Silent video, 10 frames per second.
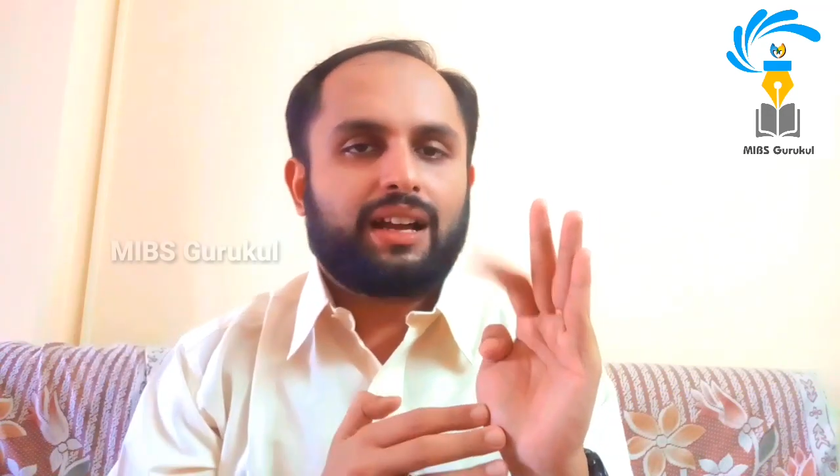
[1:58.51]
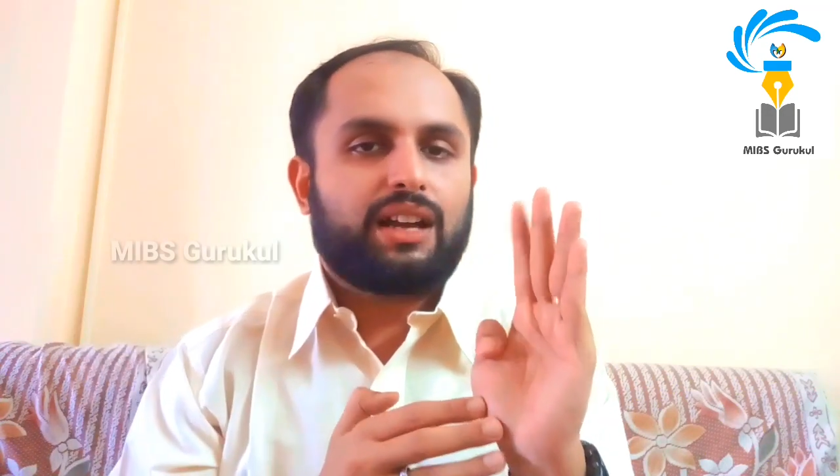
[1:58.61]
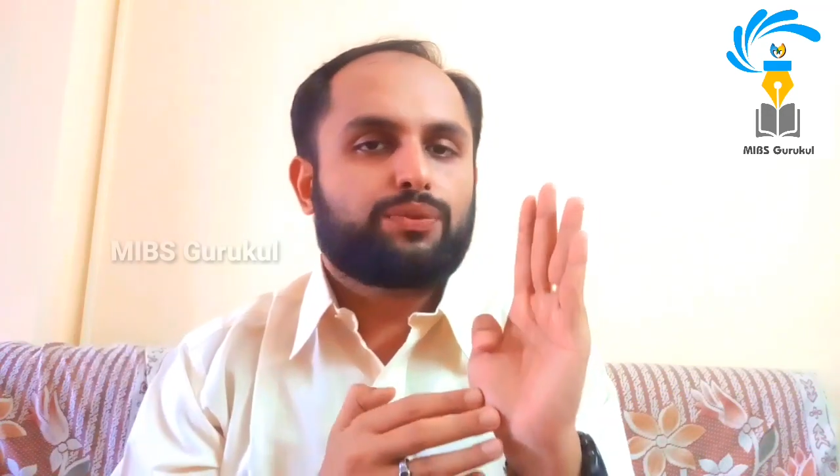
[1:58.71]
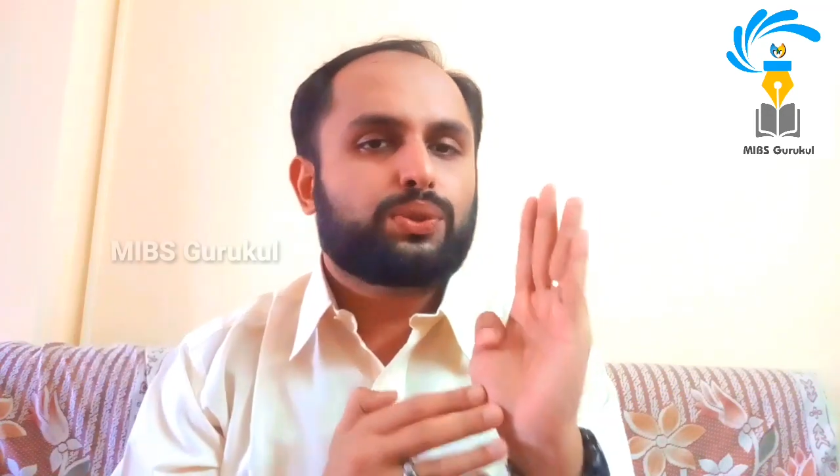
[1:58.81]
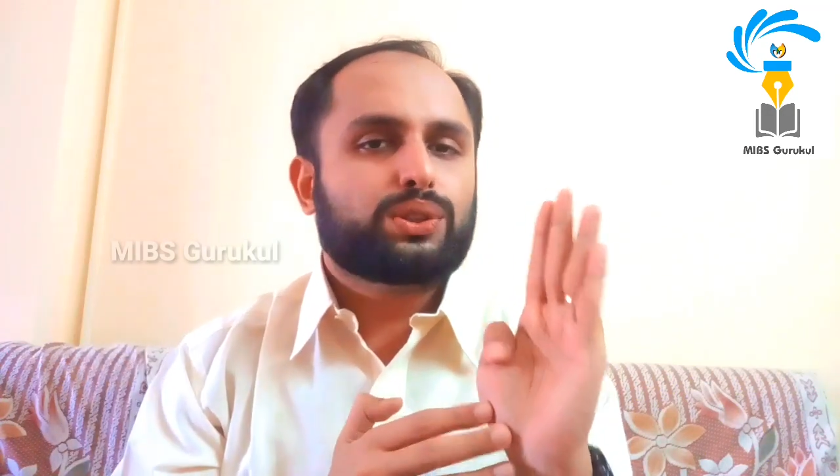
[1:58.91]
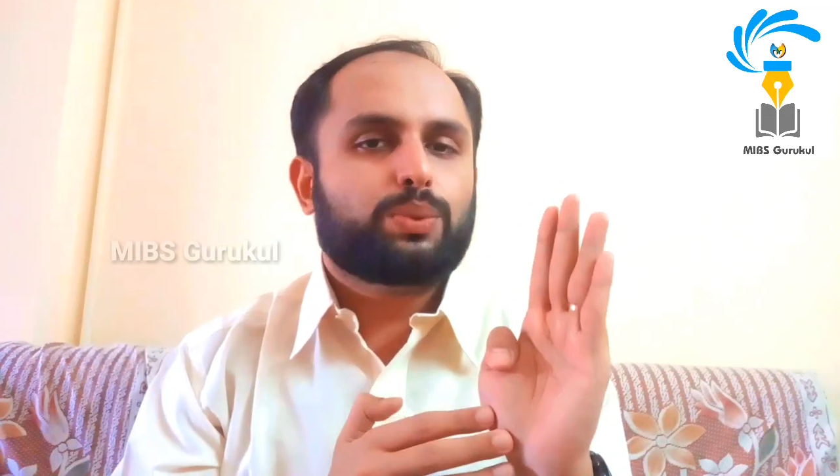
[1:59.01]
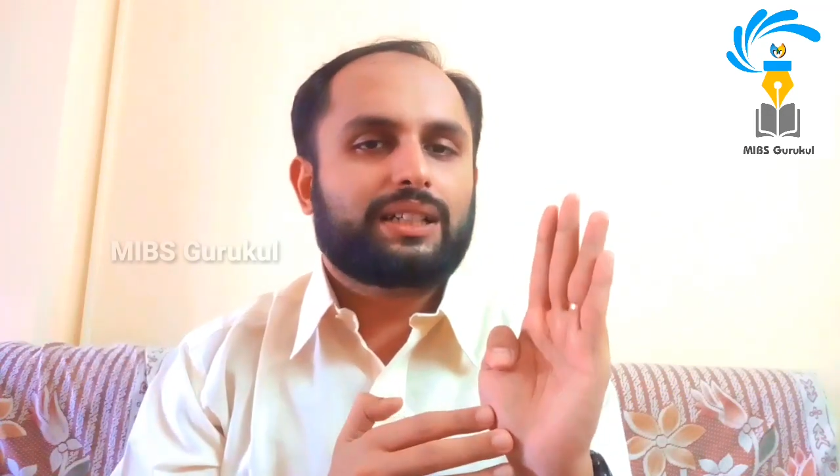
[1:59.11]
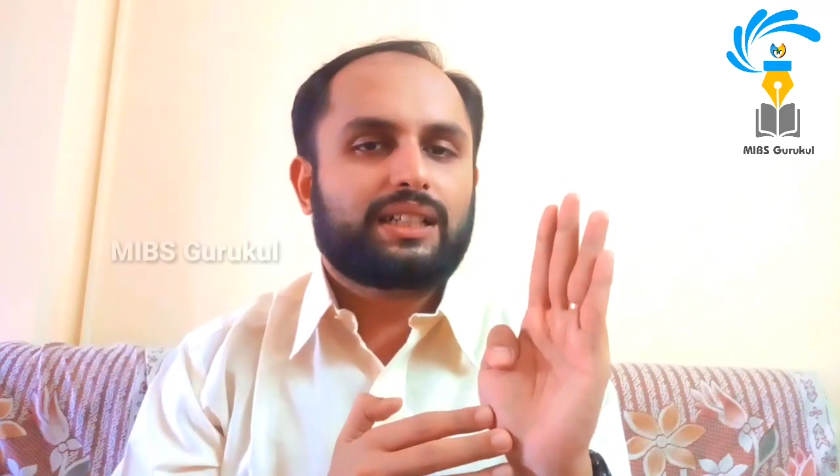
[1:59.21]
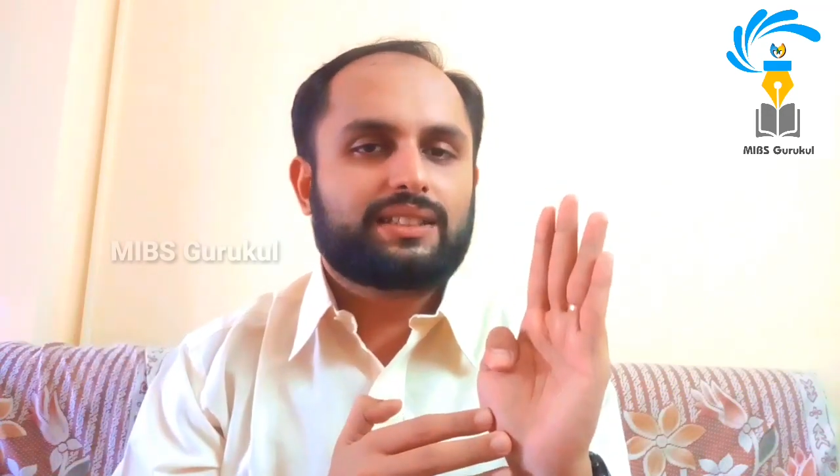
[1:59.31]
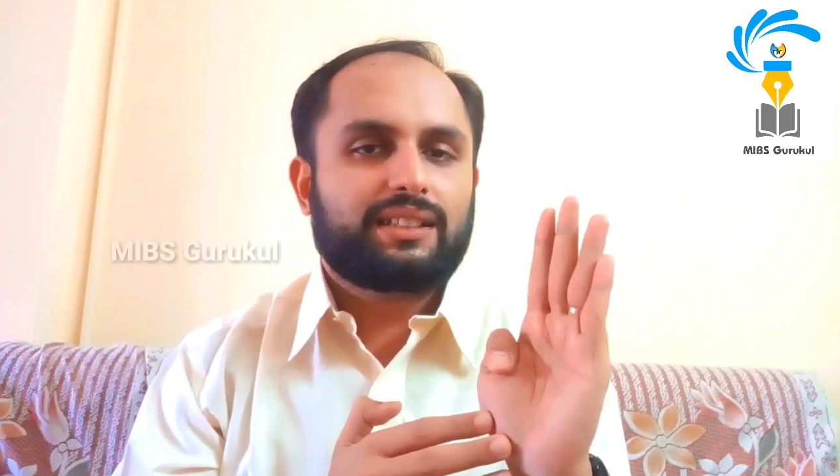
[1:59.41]
And fourth
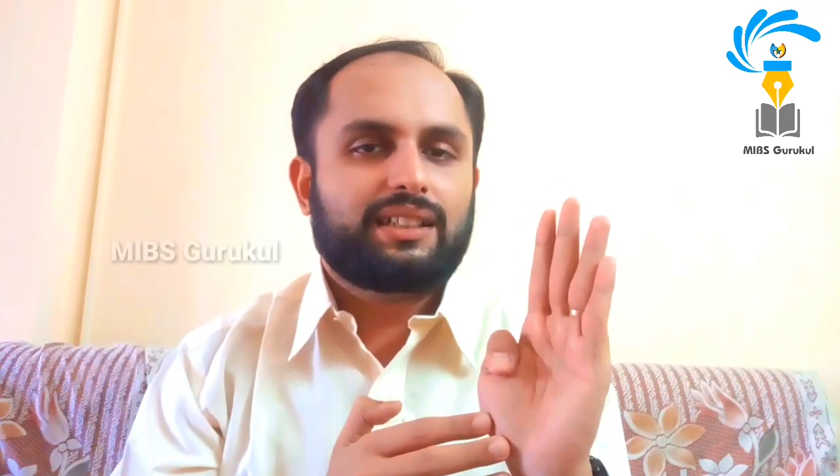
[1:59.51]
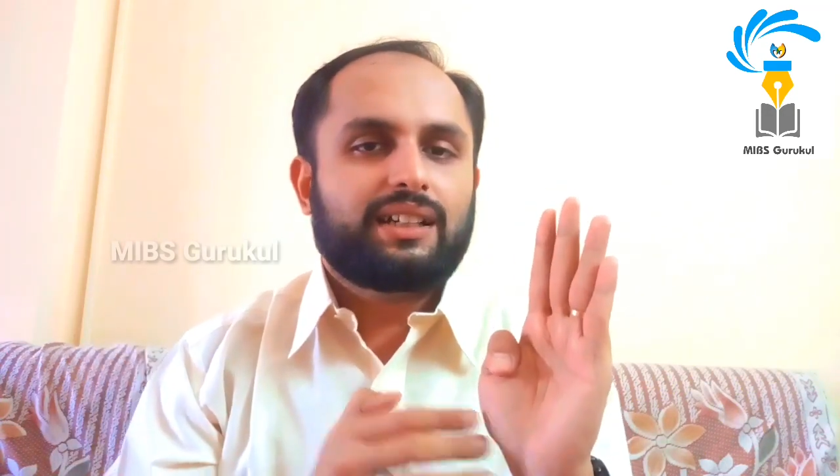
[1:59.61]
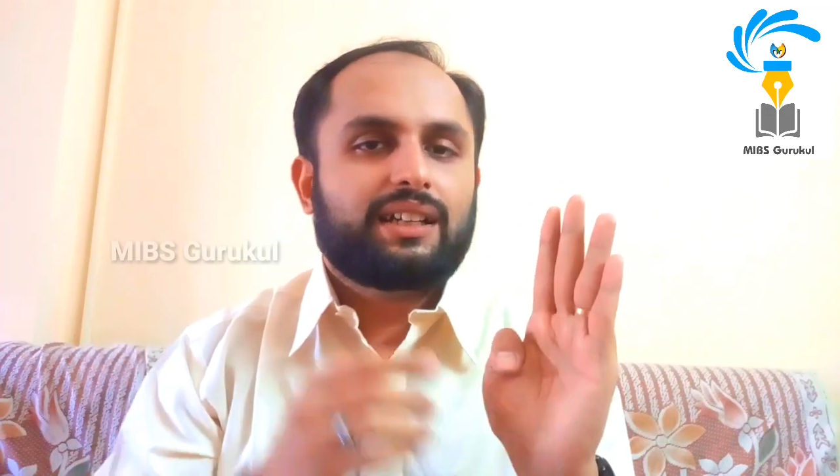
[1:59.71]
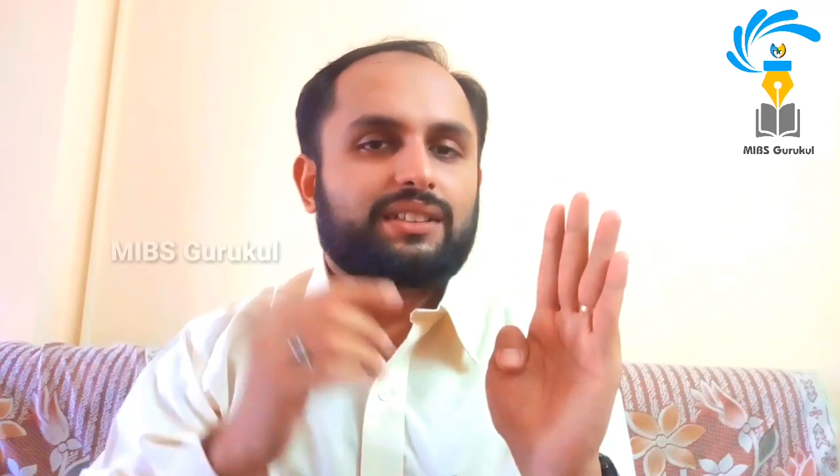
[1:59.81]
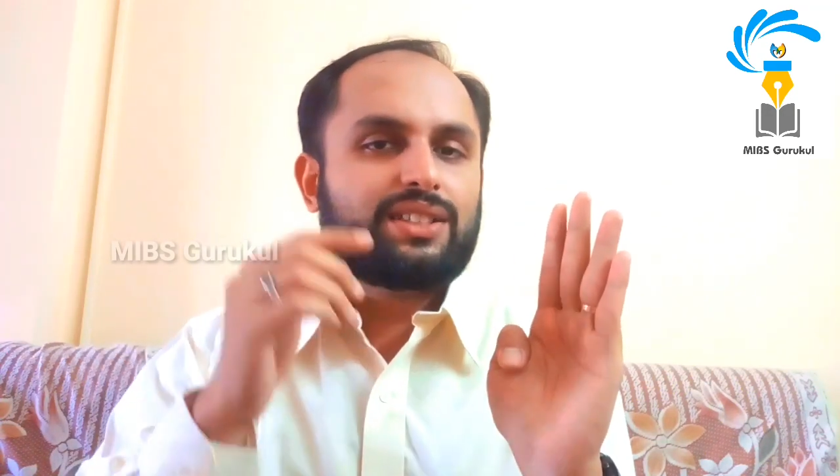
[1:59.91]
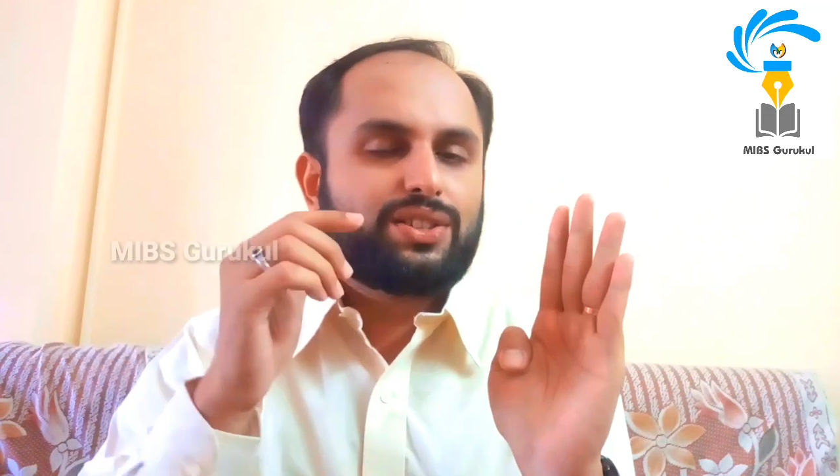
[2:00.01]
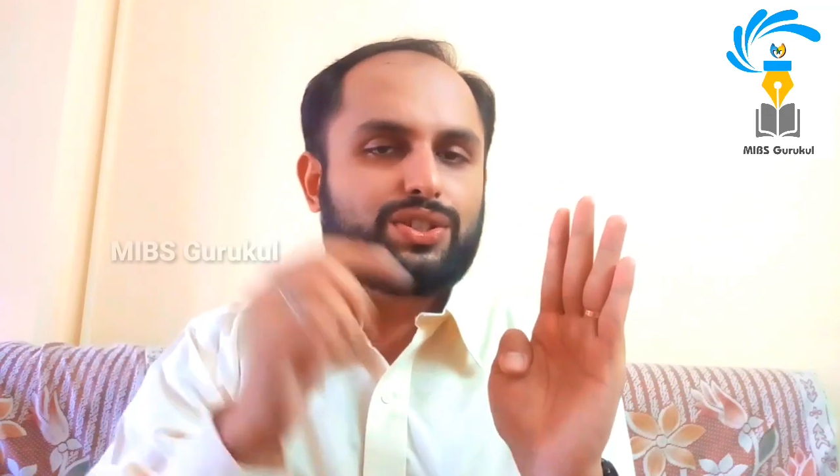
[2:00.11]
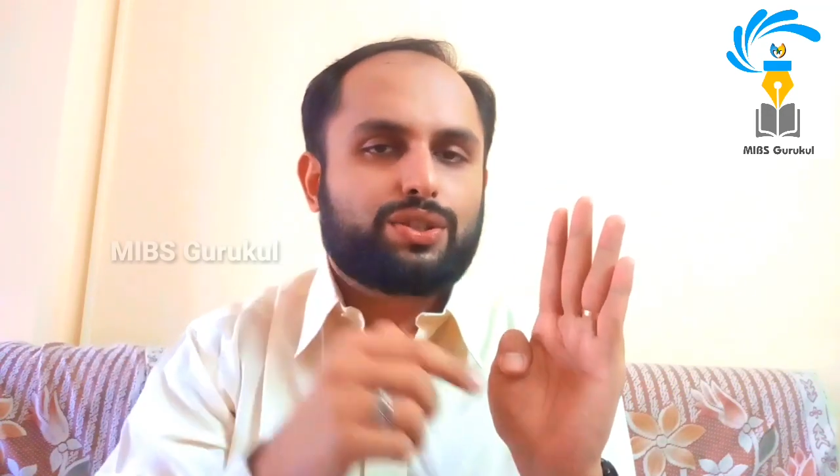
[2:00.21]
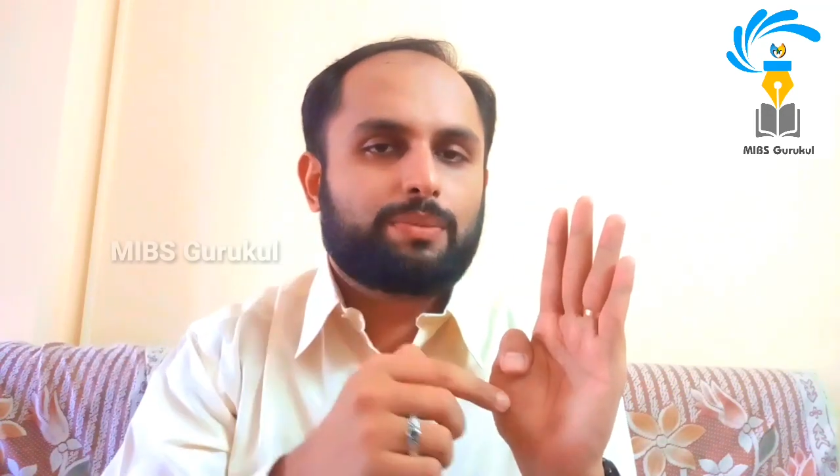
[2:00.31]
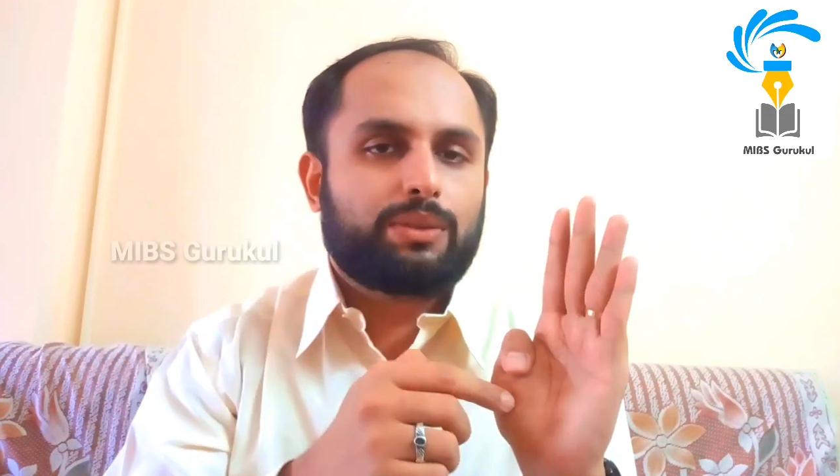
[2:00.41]
one is this
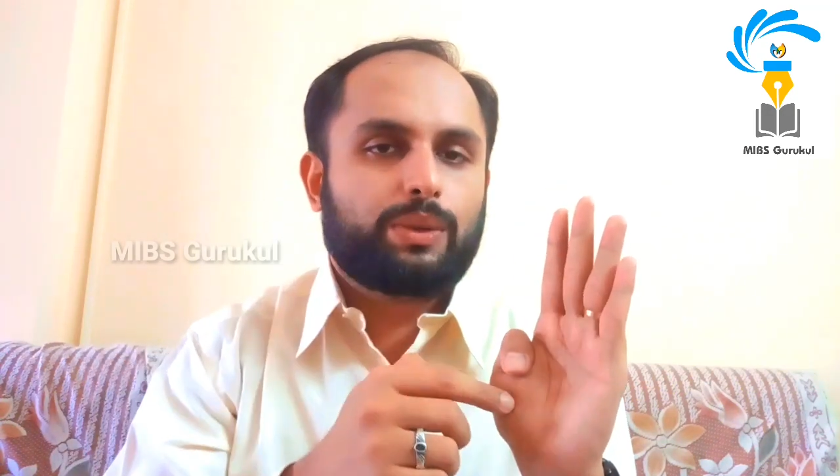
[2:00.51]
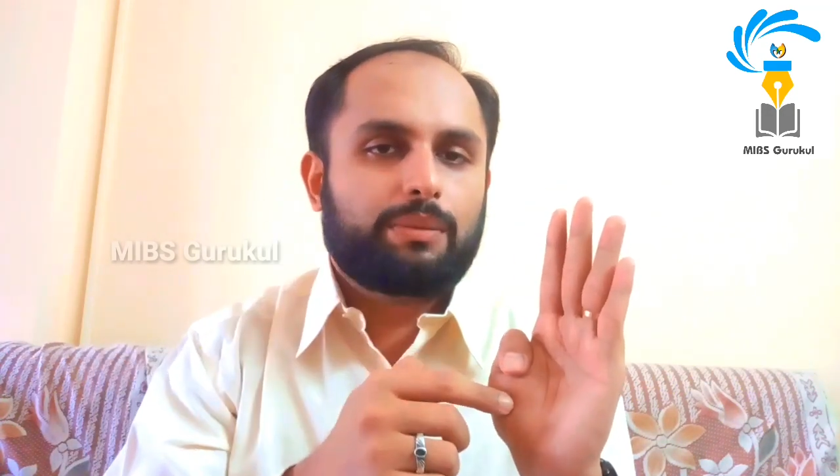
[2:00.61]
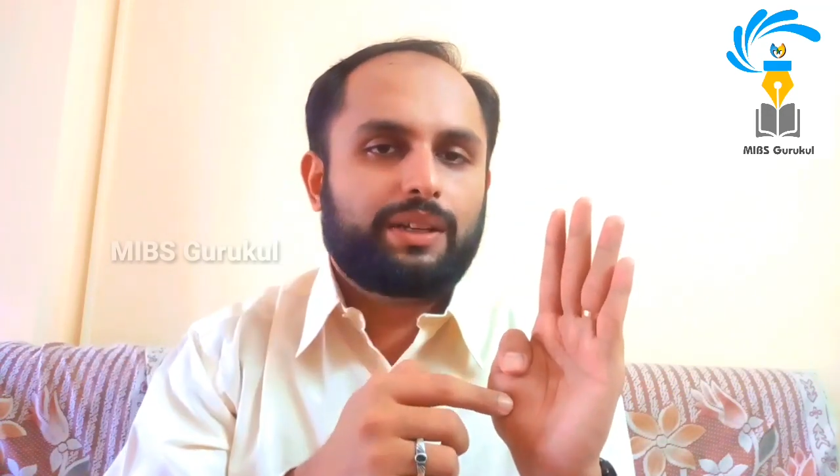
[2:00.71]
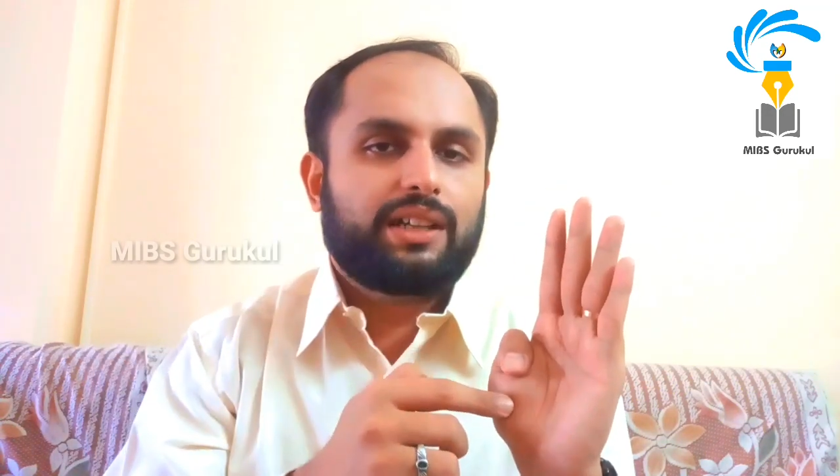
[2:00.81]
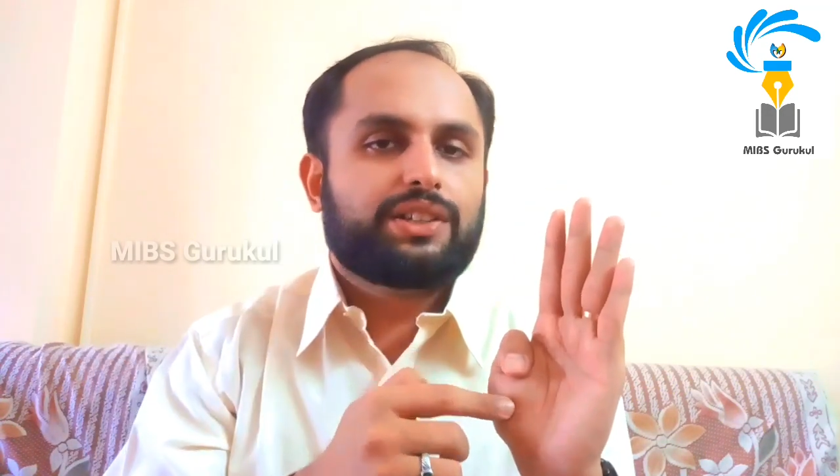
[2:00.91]
instrument will be